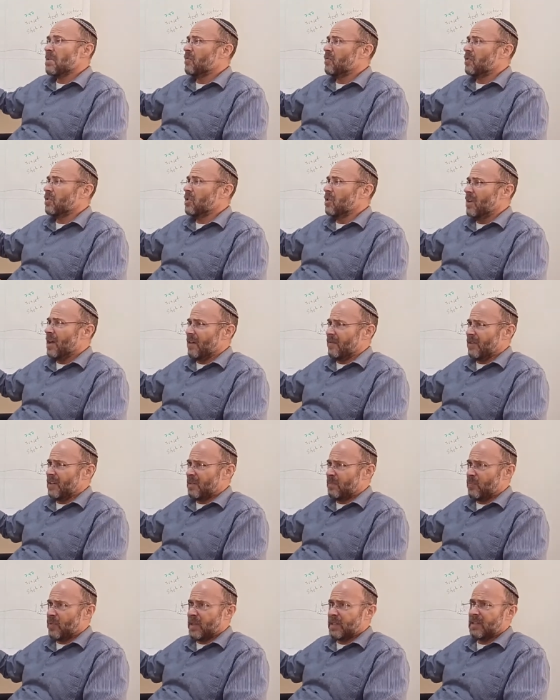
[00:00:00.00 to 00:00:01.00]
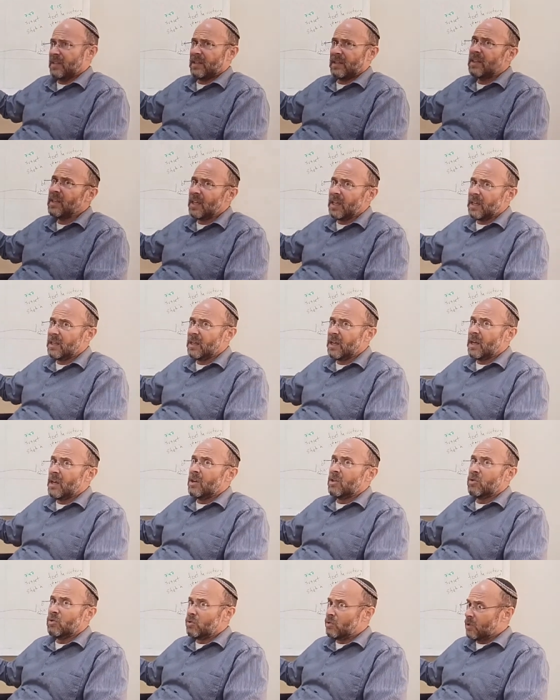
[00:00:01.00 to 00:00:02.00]
if you don't have any pressing need,
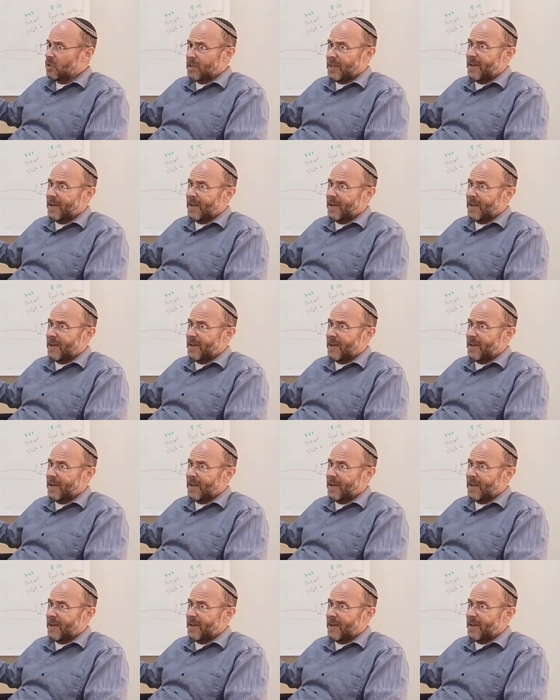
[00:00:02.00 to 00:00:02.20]
you should